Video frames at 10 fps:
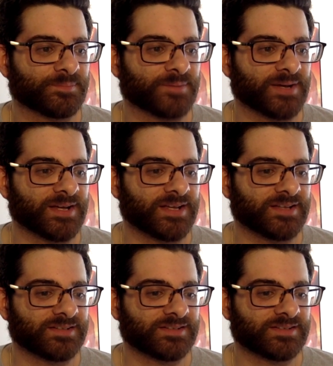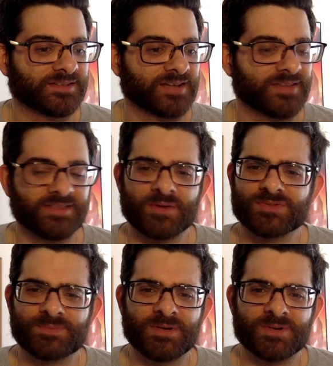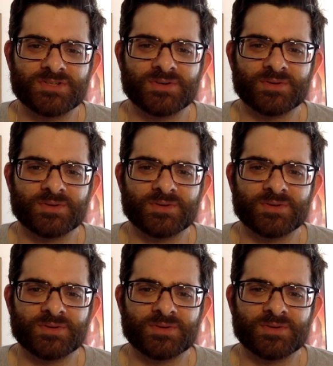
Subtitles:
But I think that was pretty much the